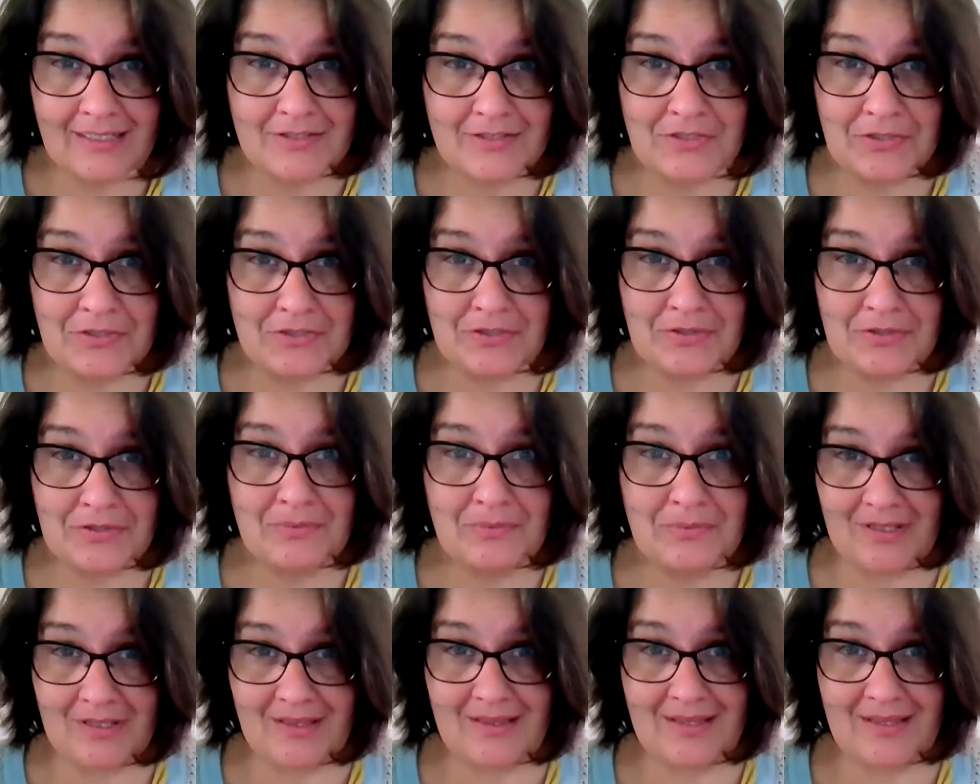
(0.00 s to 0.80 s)
to do
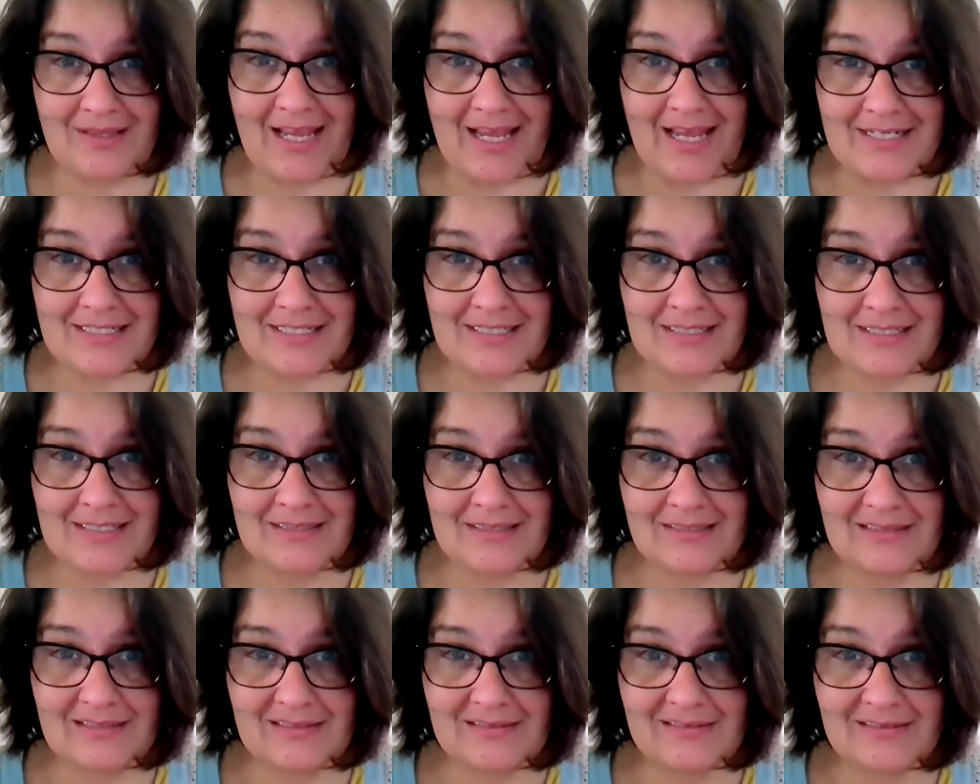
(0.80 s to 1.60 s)
with that,
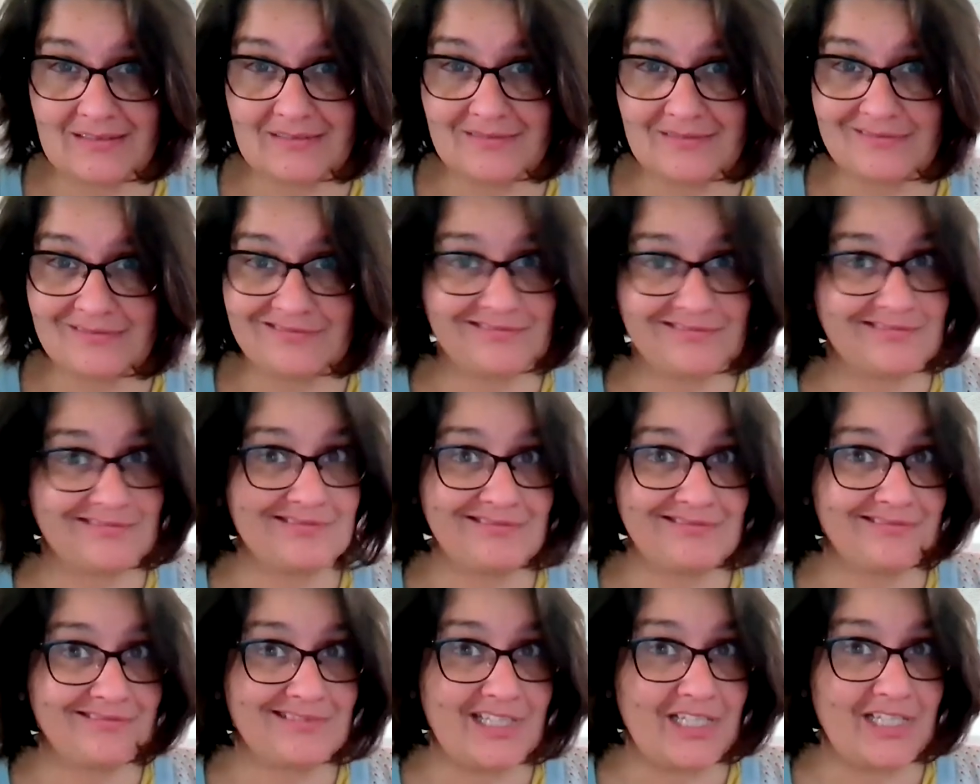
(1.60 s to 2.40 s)

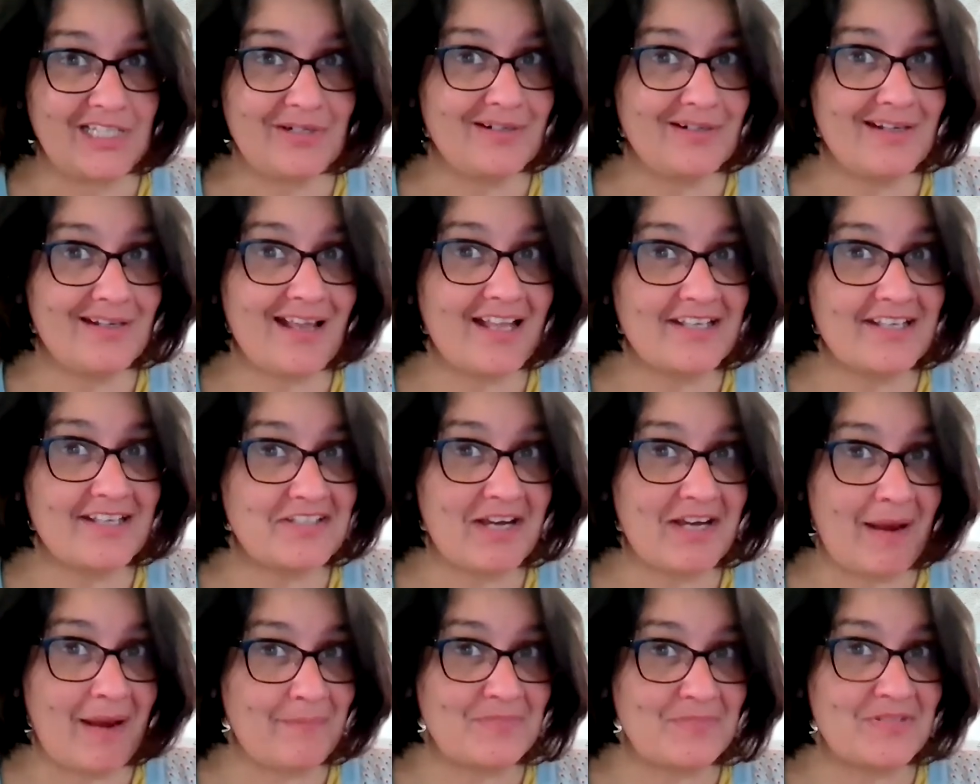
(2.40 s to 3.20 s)
you're not
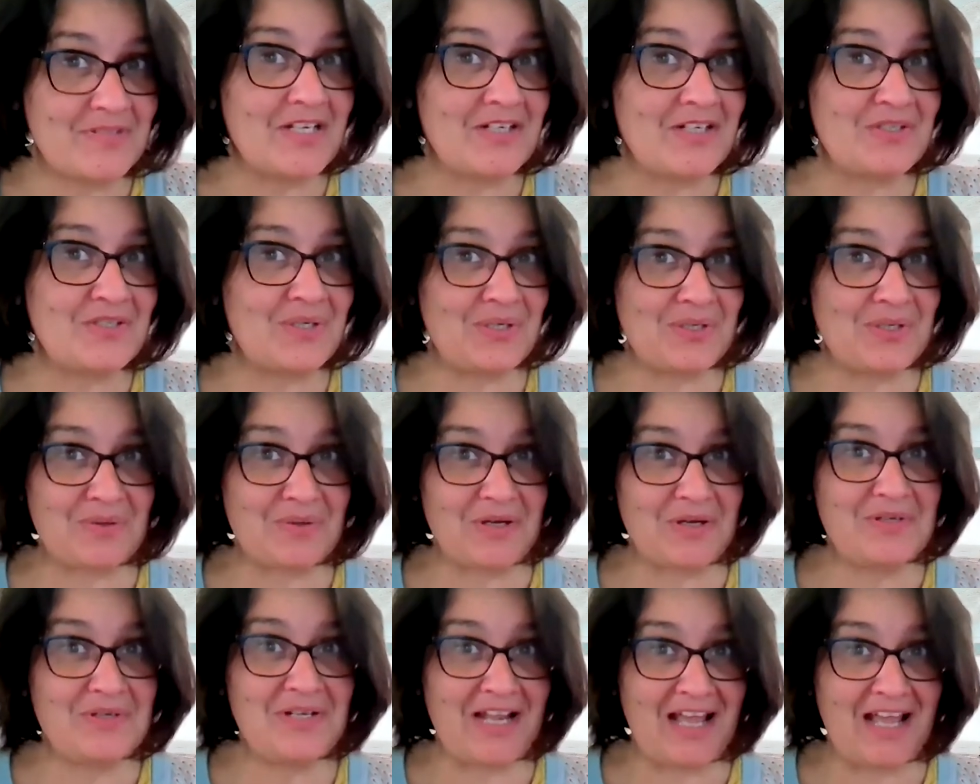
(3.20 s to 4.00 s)
tapped into your
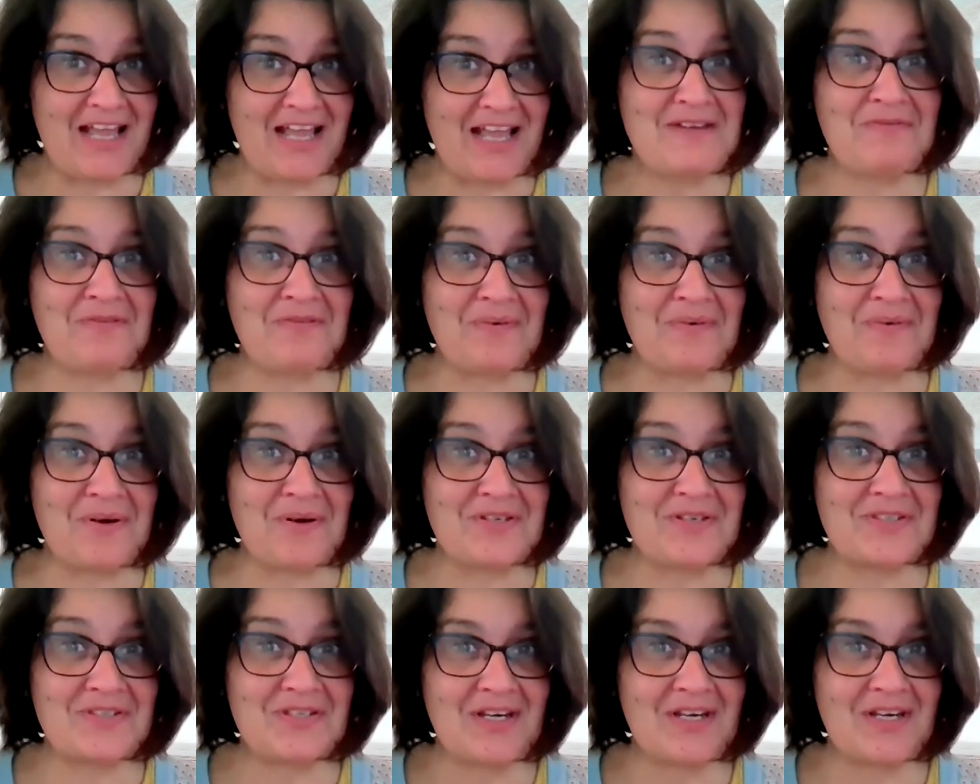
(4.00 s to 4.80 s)
own life
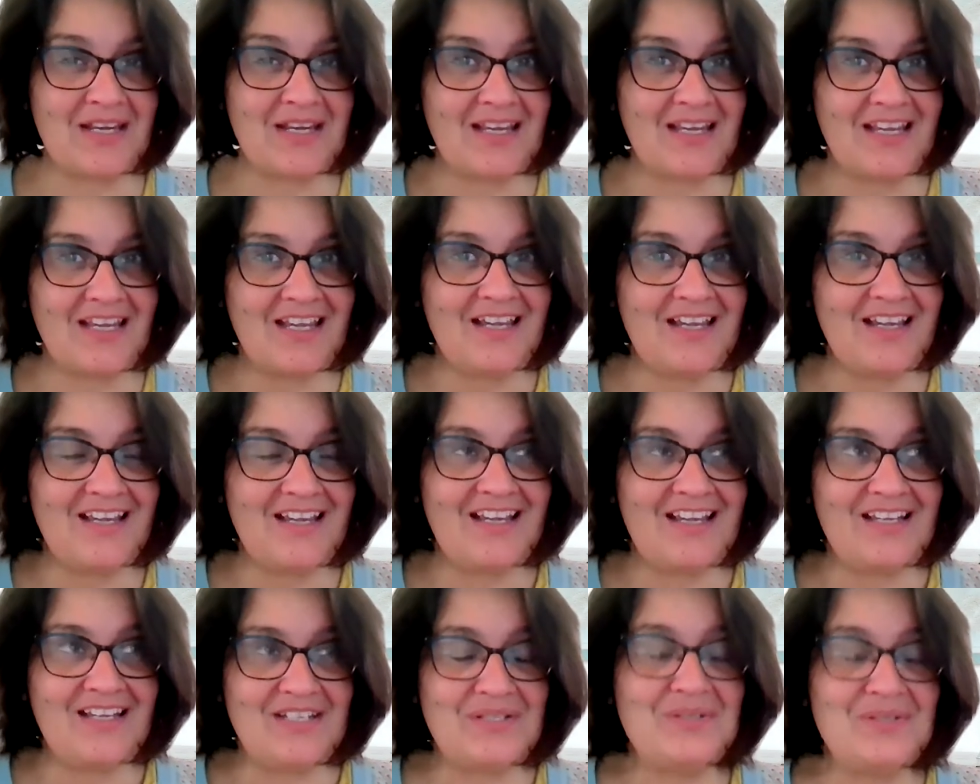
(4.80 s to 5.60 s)
force.
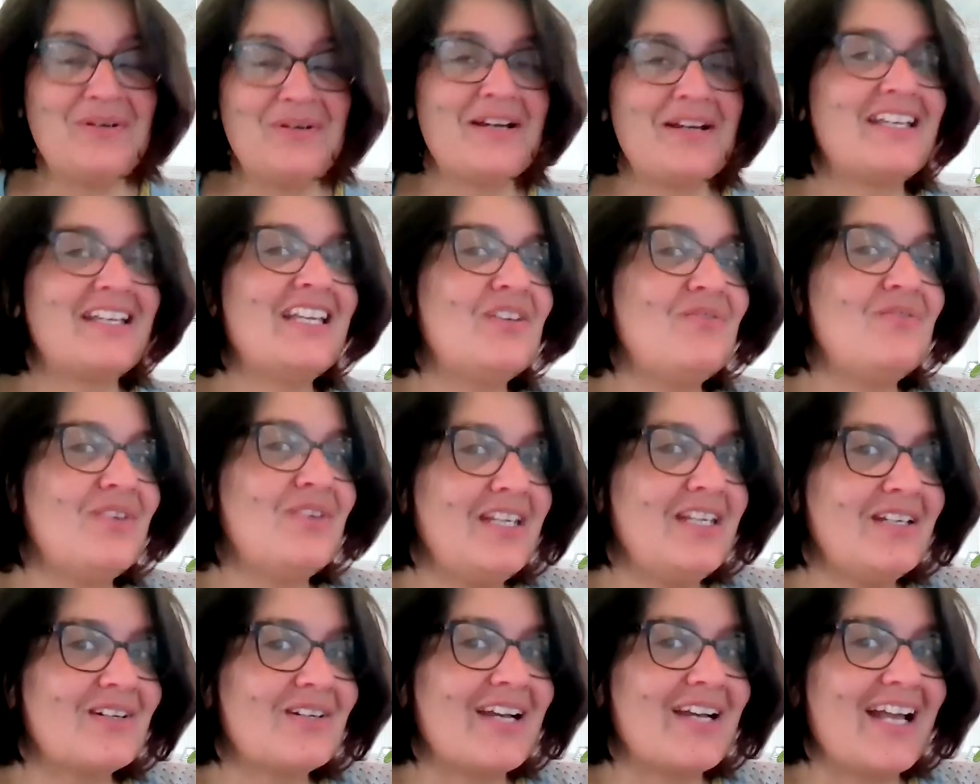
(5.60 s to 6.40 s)
You are
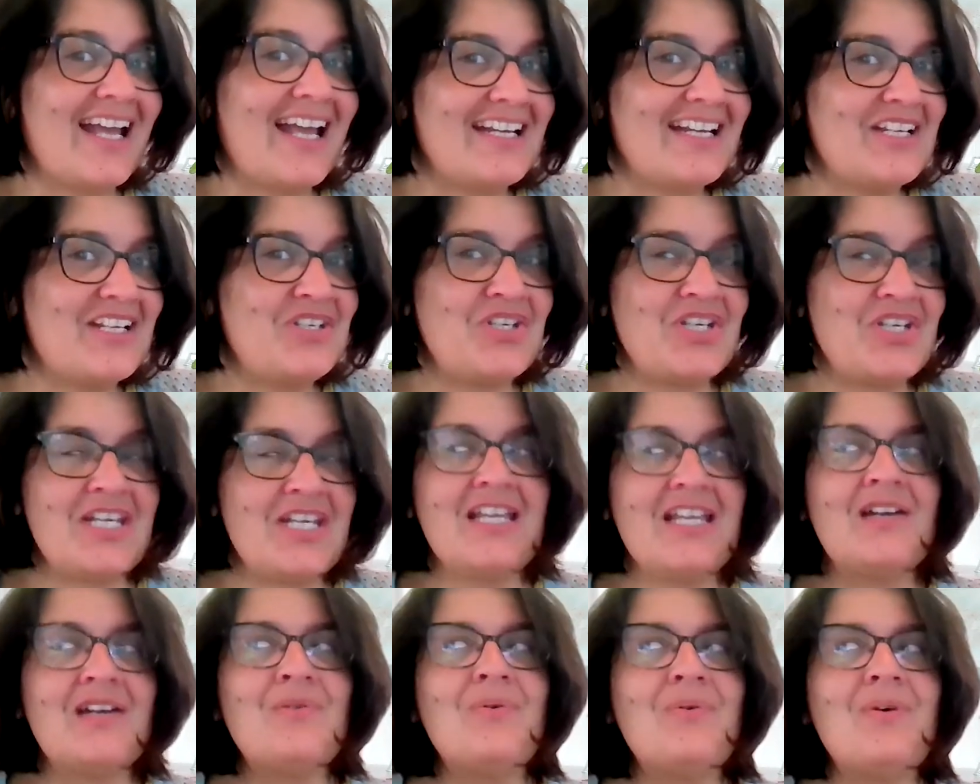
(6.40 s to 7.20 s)
giving your
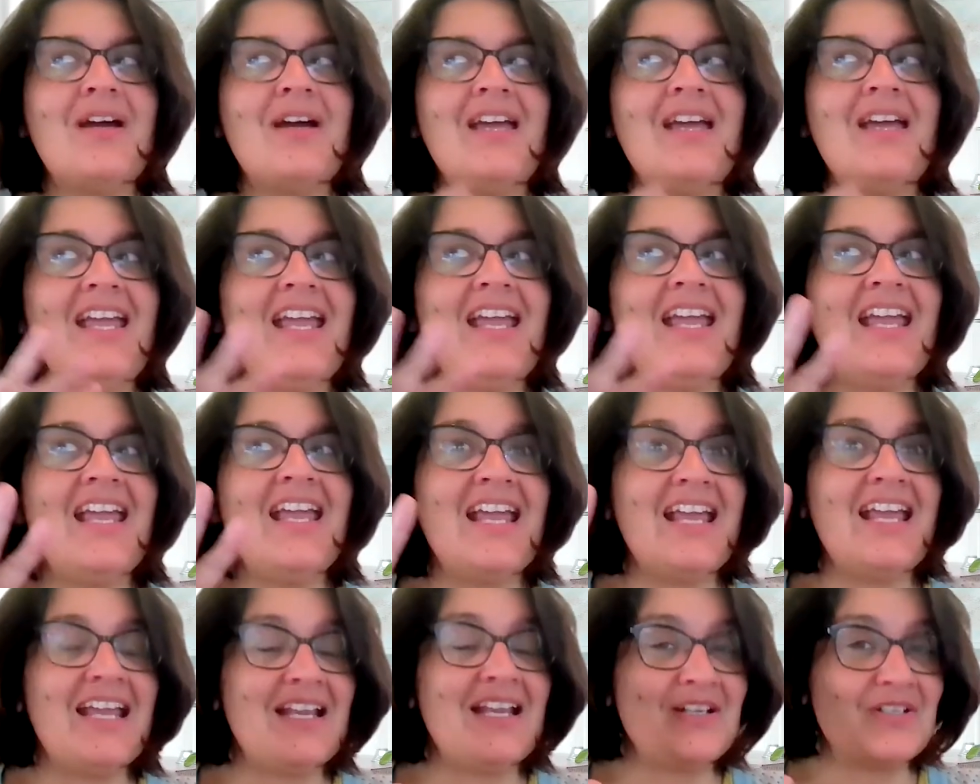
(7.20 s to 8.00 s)
energy
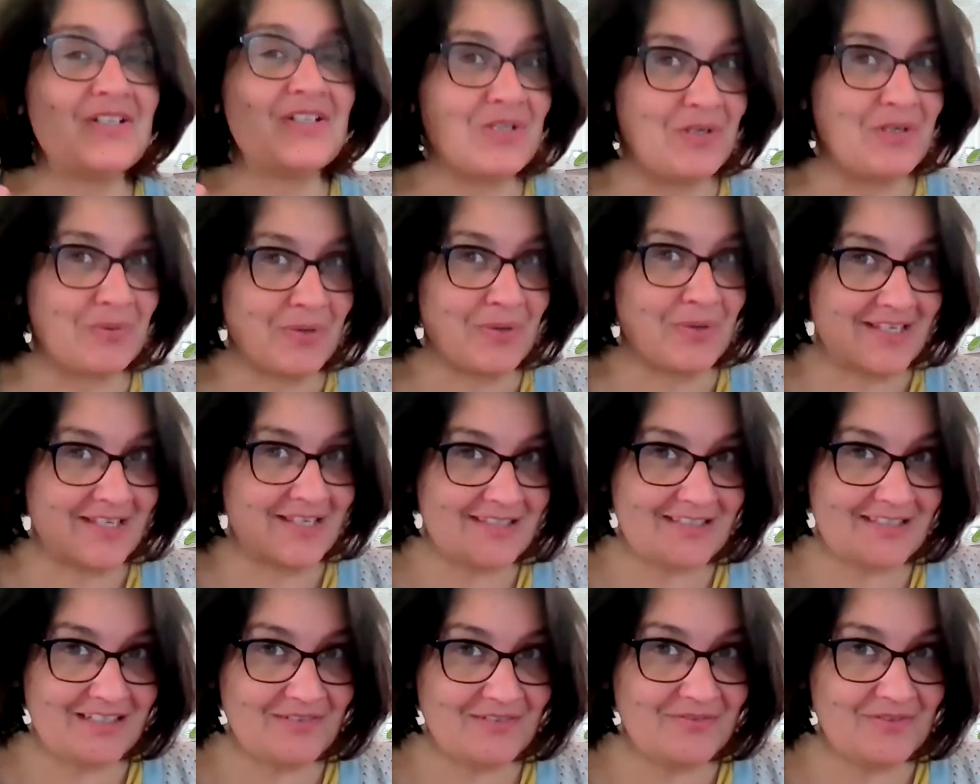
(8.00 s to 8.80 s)
away to the
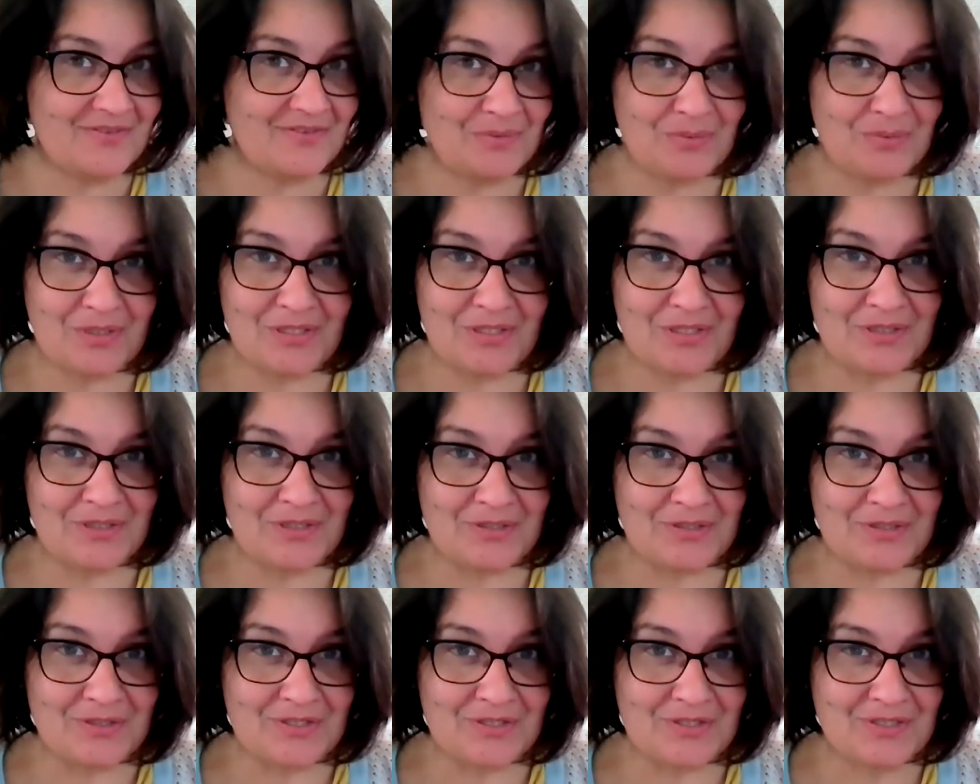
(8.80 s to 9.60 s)
rest of the
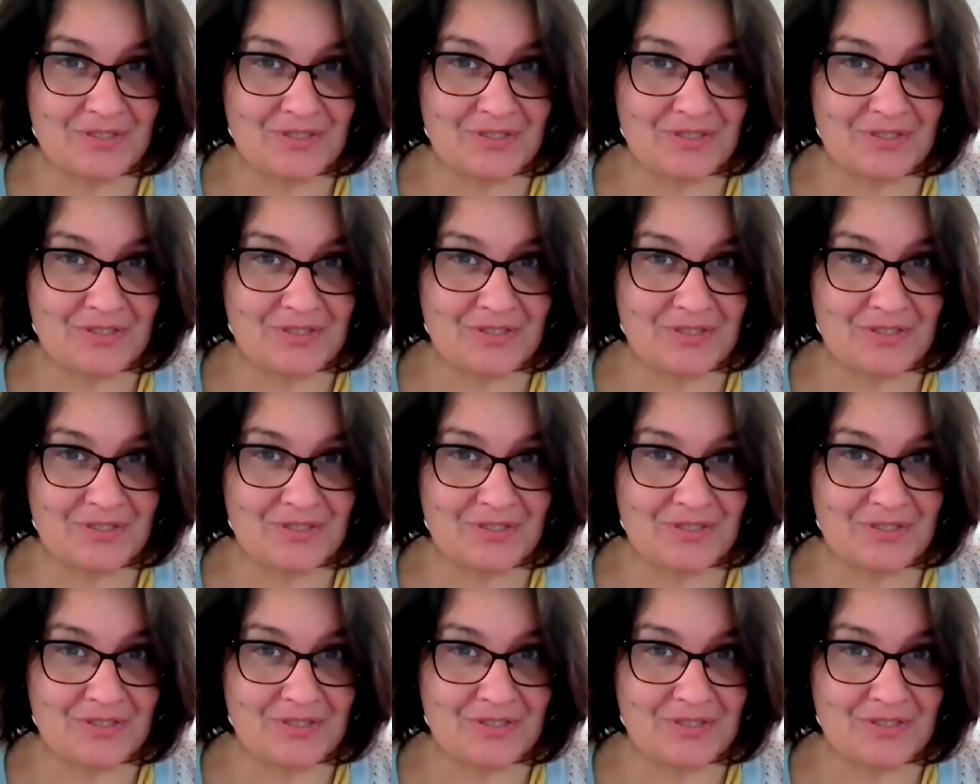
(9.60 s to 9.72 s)
world.